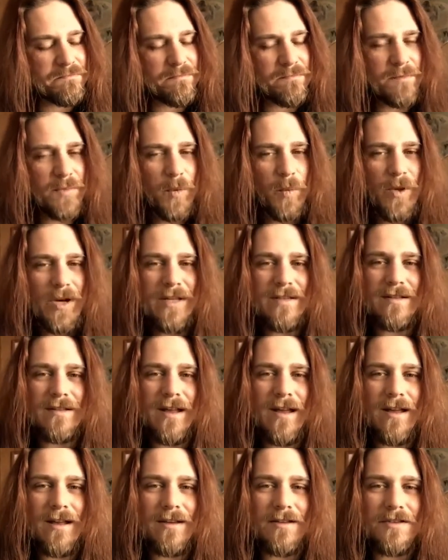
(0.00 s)
But what is an
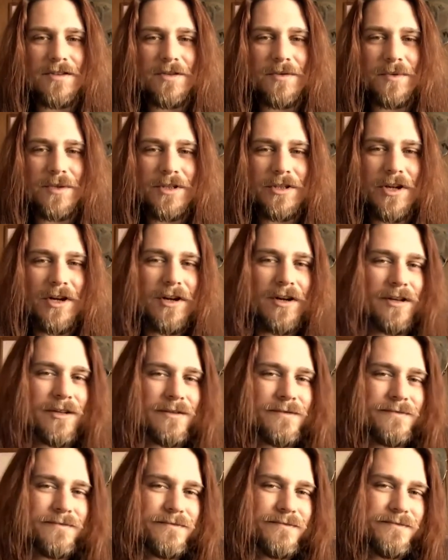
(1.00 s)
age to a god
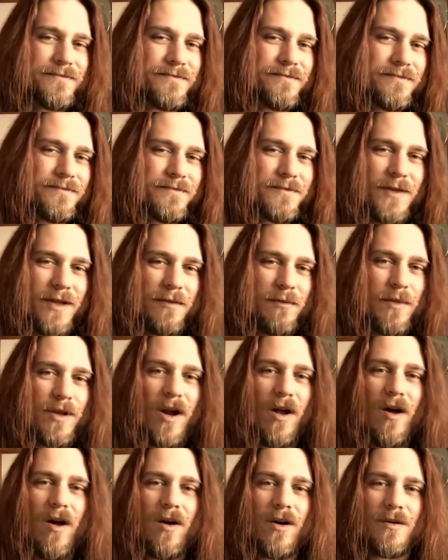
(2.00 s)
but
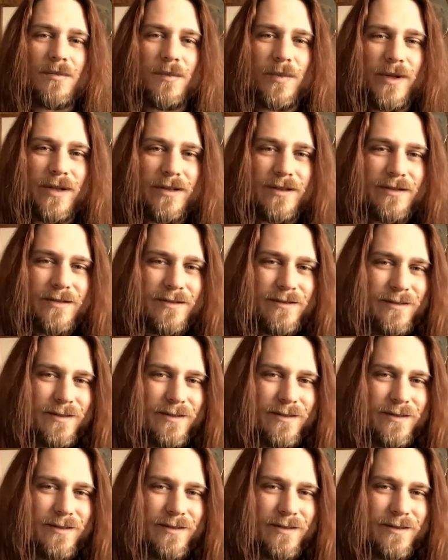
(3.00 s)
a heartbeat?